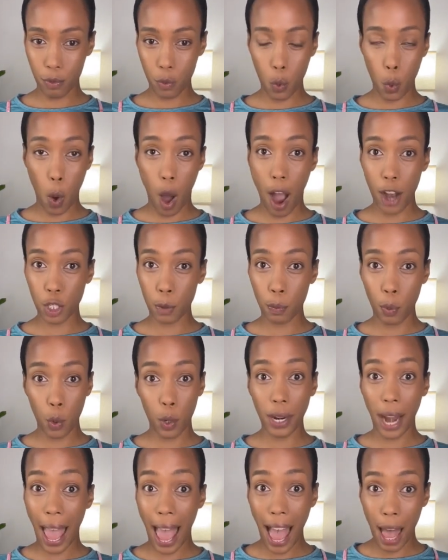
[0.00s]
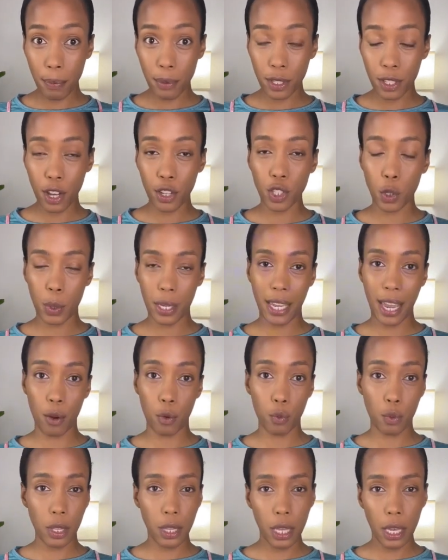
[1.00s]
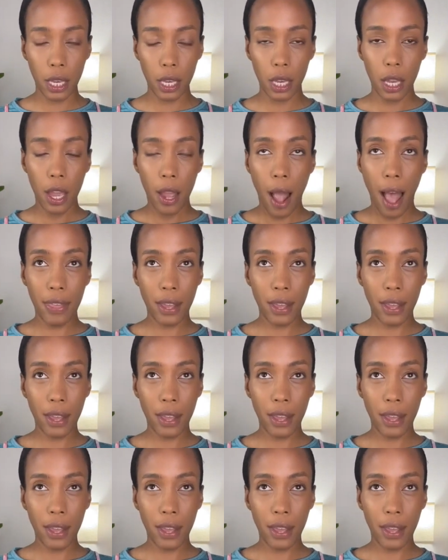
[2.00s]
washboard abs look. So we get really,